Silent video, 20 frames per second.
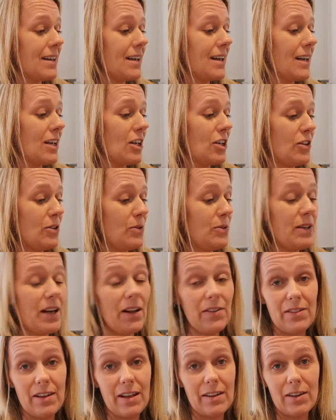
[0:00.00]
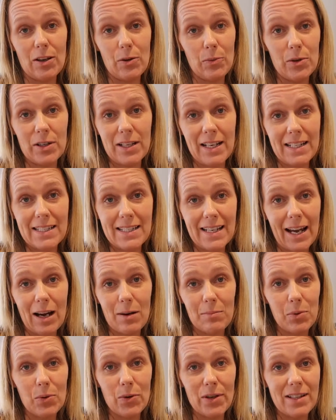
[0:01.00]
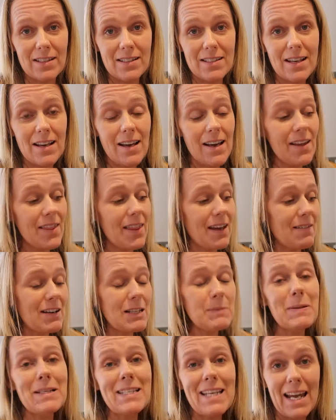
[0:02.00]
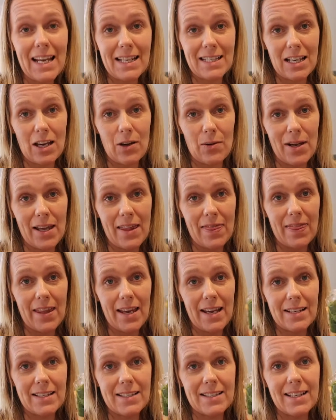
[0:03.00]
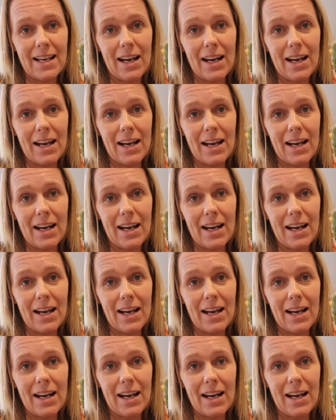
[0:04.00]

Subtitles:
include nothing that would need to count points. There is potato in this.